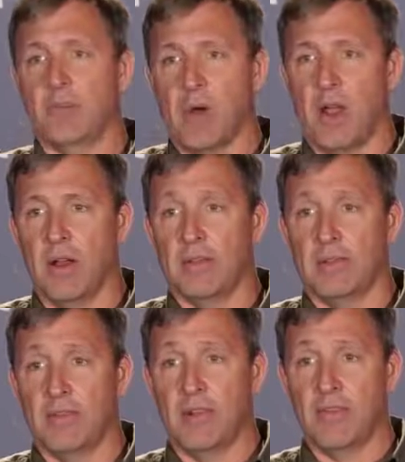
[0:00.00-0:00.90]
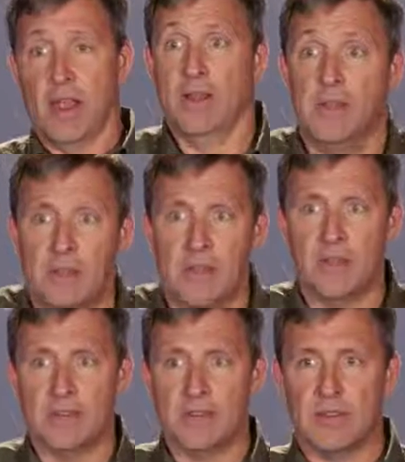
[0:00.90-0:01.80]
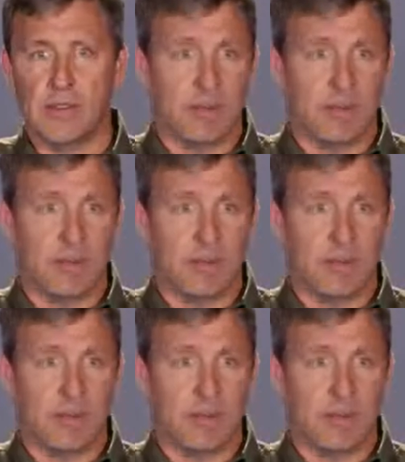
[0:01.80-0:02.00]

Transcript: wired so that if I do this,